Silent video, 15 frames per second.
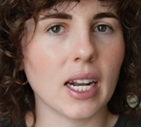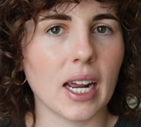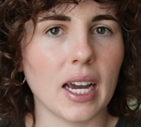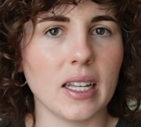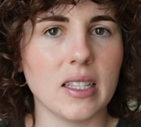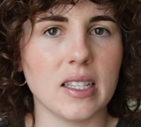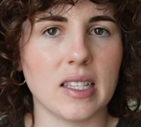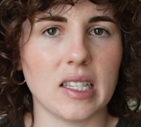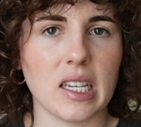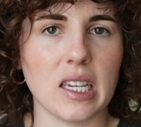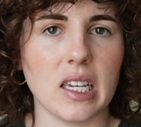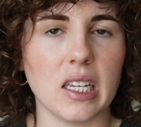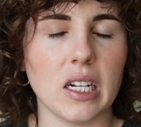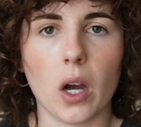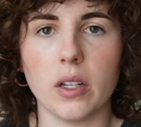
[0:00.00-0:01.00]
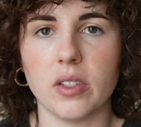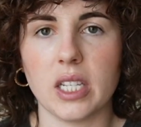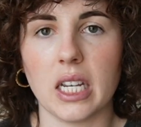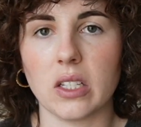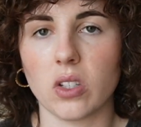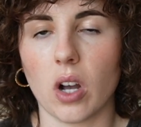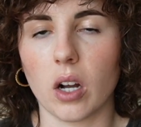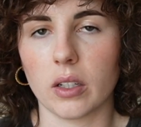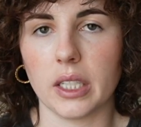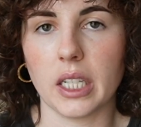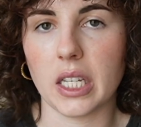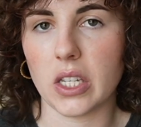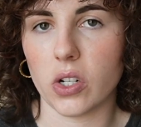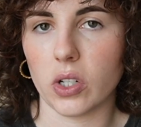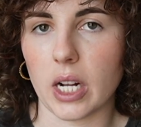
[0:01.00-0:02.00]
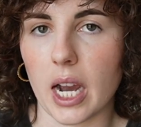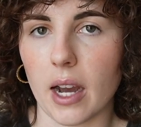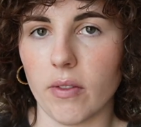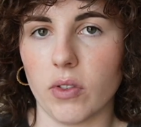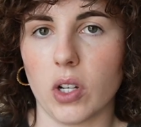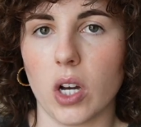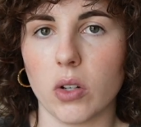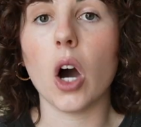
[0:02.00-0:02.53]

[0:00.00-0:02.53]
I had seen on TikTok like a year and a half ago.